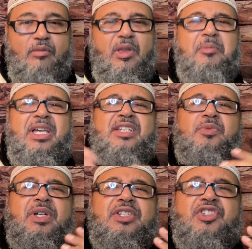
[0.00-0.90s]
Because
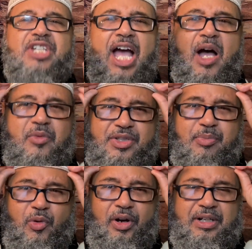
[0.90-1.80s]
when this child was
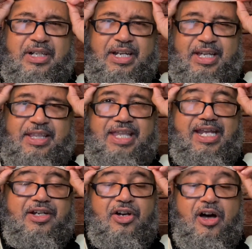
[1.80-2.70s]
born, they
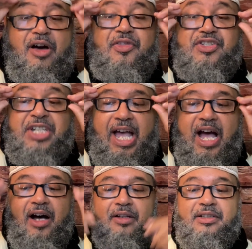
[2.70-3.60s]
didn't call the
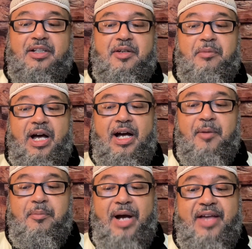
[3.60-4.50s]
child
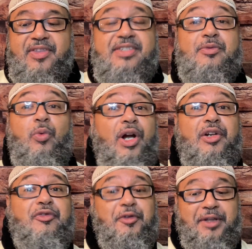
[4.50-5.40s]
by this
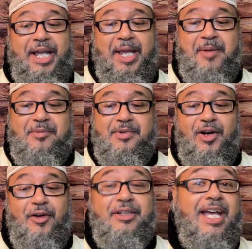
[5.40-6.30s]
wonderful name
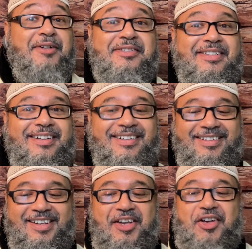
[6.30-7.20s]
called Counselor,
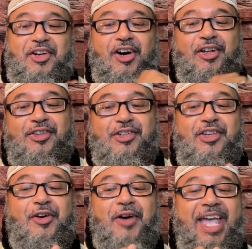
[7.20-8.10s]
called the
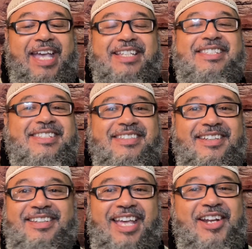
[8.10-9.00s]

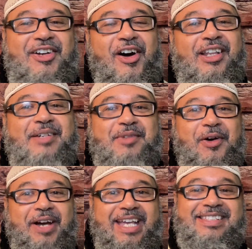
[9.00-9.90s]
Yo-8s. They didn't call him
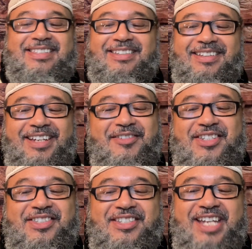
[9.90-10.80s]
Yo-8s. He was
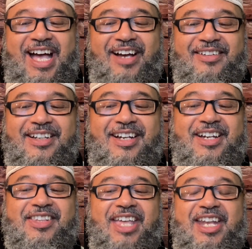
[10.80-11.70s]
just a child.
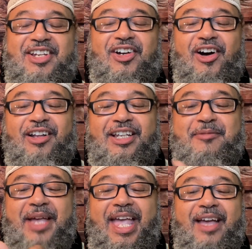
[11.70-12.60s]
They didn't call
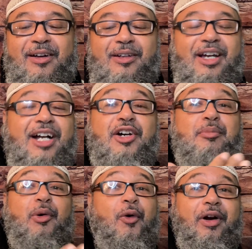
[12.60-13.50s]
him El
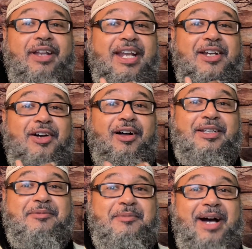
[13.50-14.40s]
Gabor. They didn't call
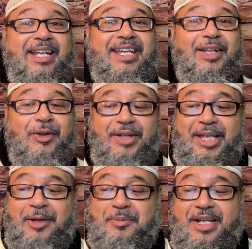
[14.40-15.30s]
him the mighty
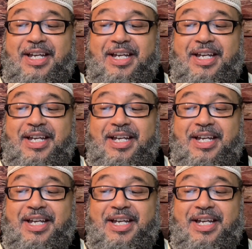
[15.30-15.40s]
Elohim.